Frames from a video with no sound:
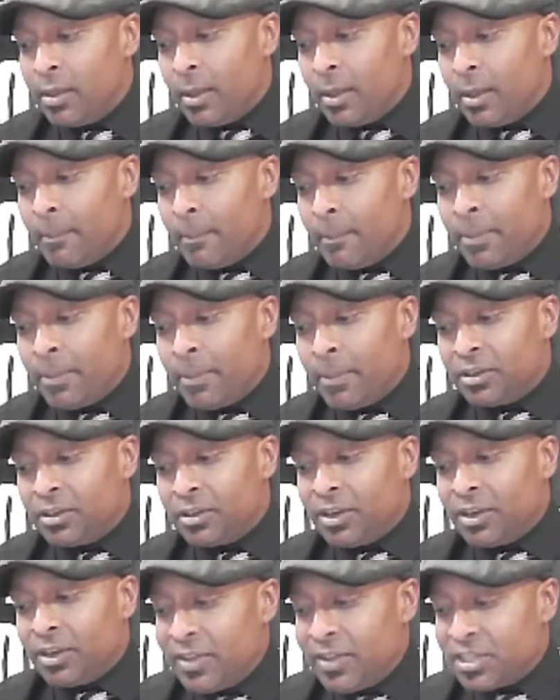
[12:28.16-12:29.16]
but
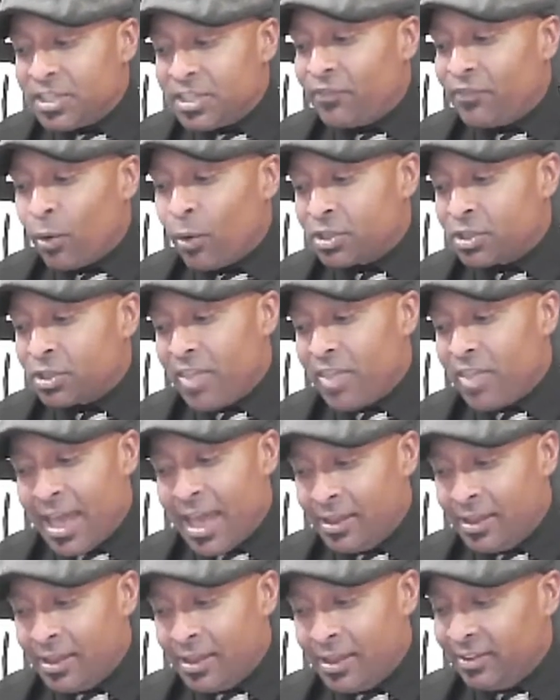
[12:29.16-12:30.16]
convincing folks of
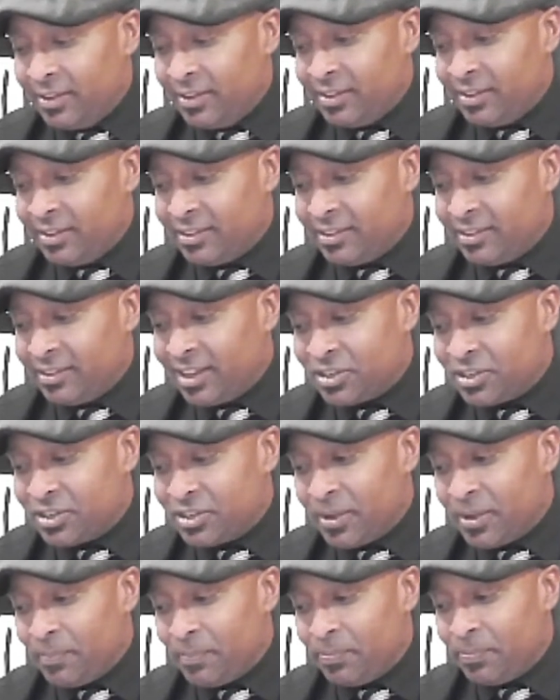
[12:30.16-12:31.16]
that is is is such
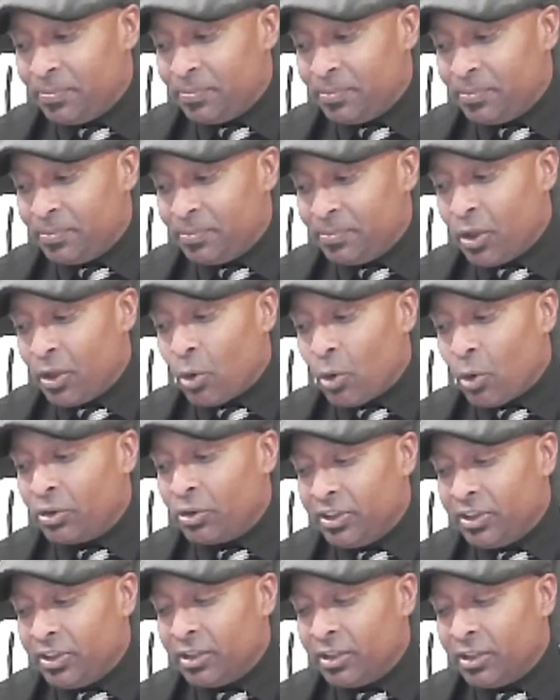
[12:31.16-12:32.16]
a an
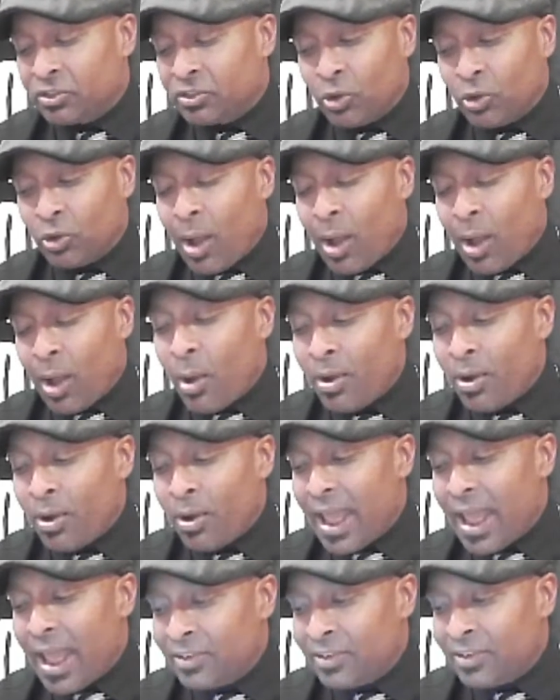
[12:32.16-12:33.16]
ordeal. So I, I
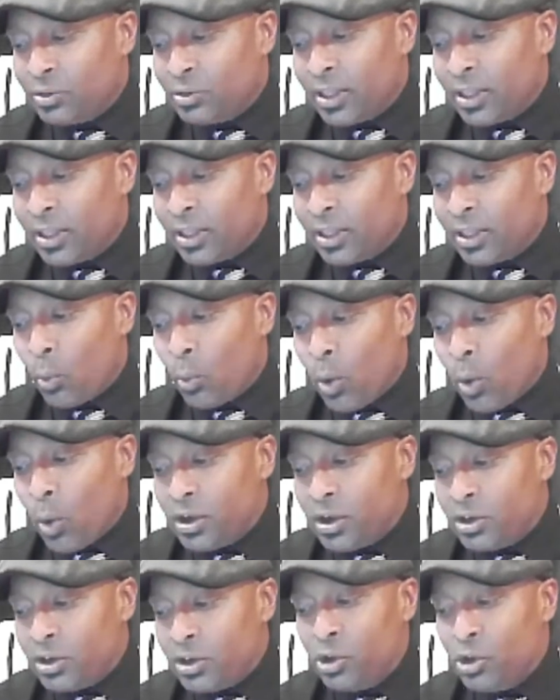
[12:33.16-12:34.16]
wanted to ask you, like,
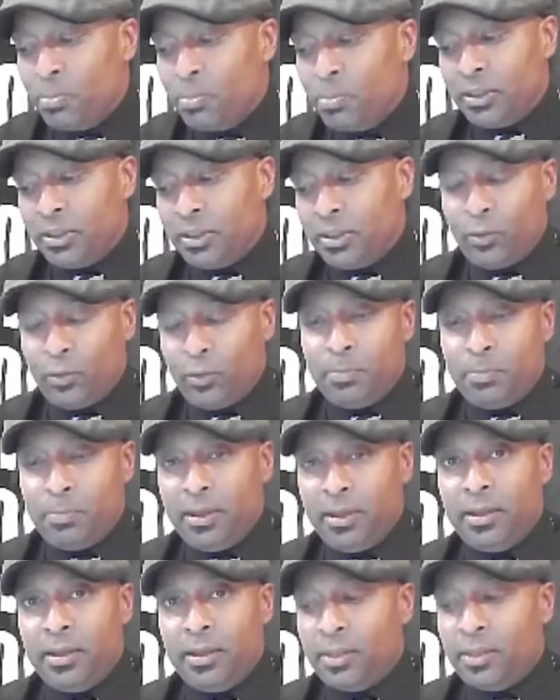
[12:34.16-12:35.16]
what do you believe would
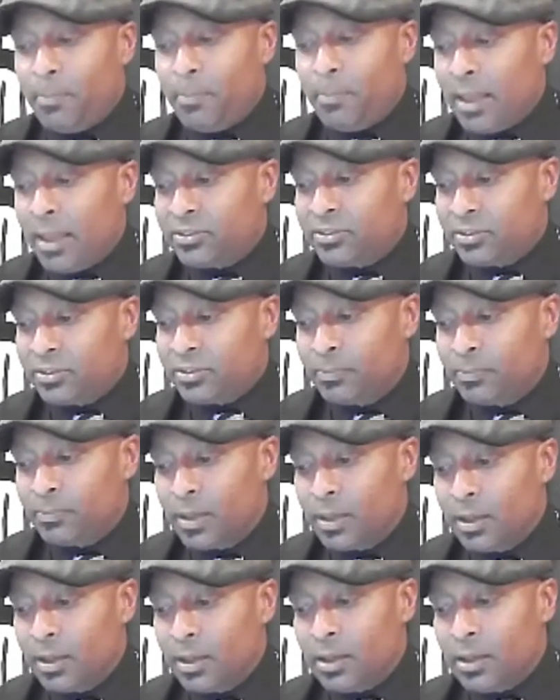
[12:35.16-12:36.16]
be the best
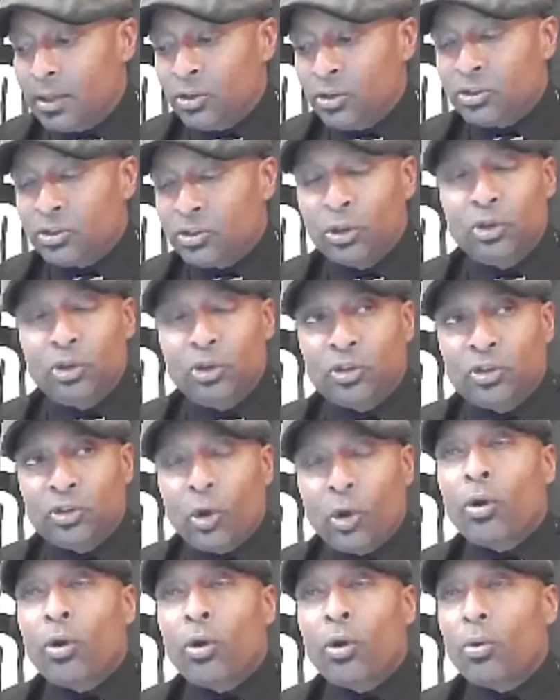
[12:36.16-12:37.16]
solution,
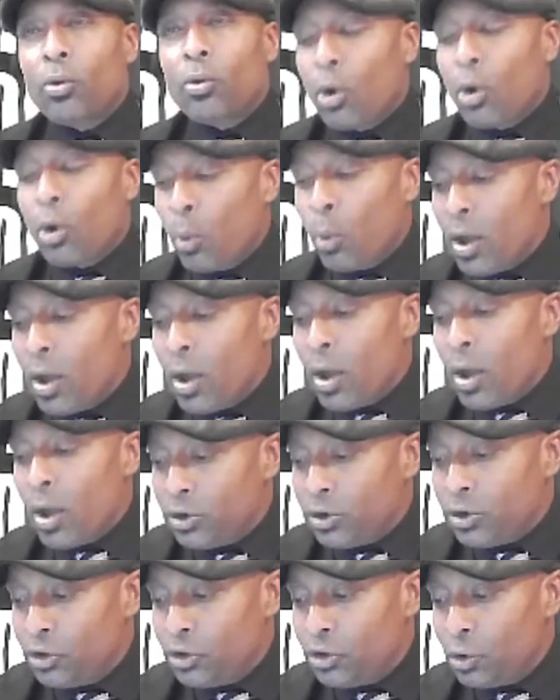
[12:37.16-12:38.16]
or or what
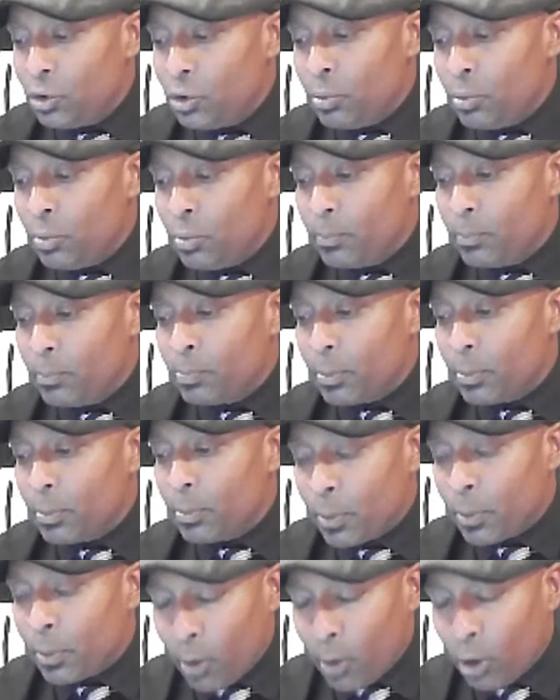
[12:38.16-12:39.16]
would you
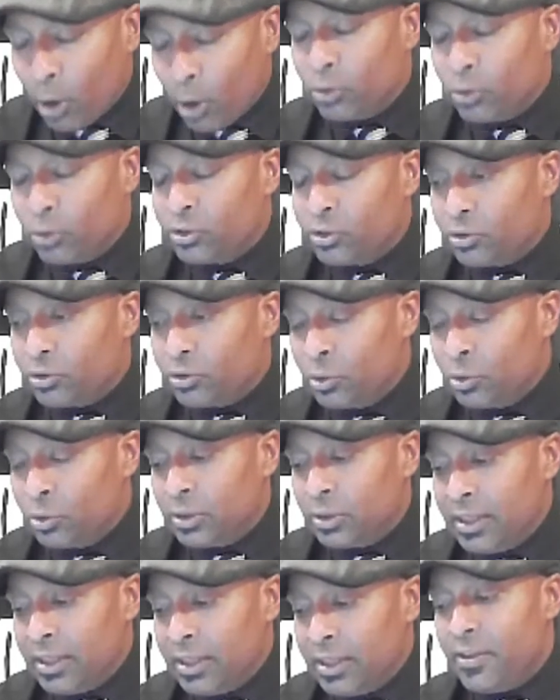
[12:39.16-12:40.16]
propose to
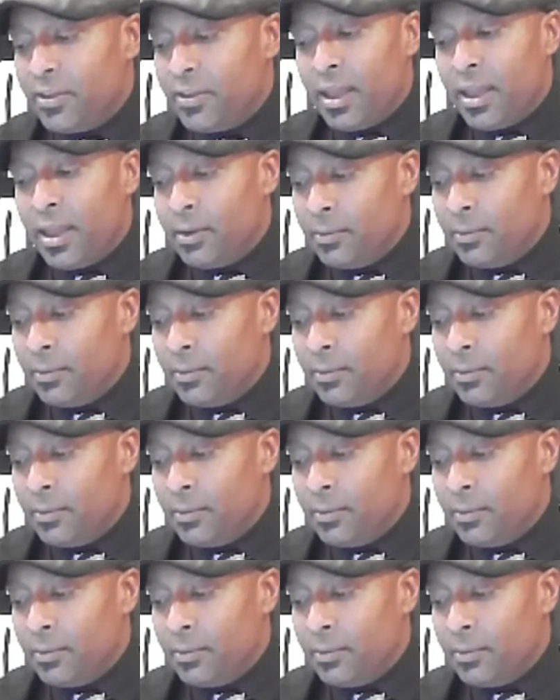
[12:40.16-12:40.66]
alleviate